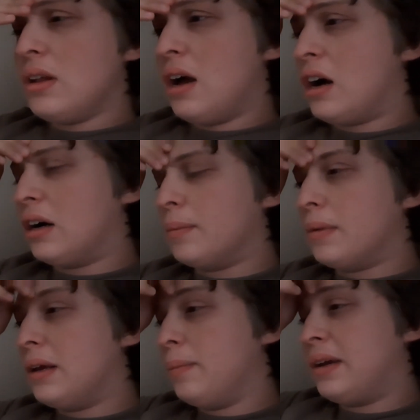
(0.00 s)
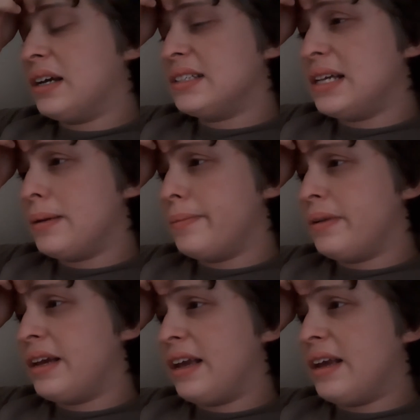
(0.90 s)
And because
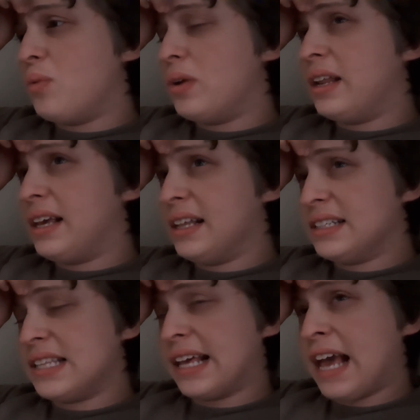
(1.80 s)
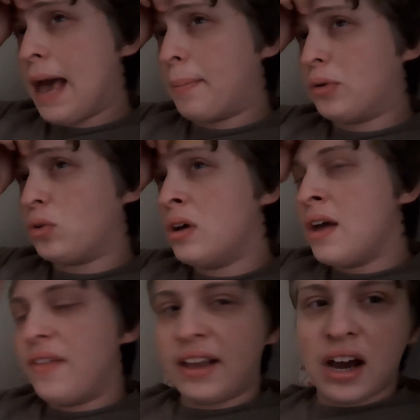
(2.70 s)
he went against the Capitol,
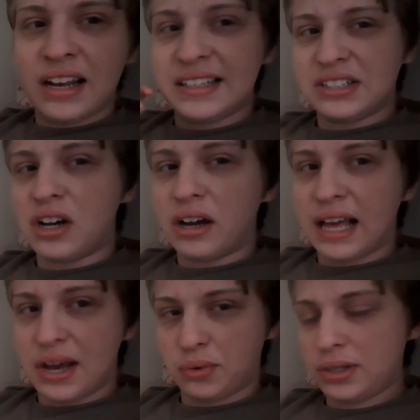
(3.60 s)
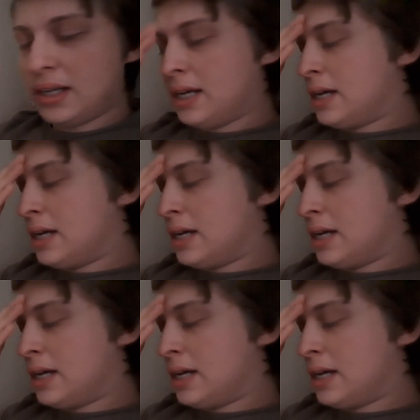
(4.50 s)
they cut his tongue out.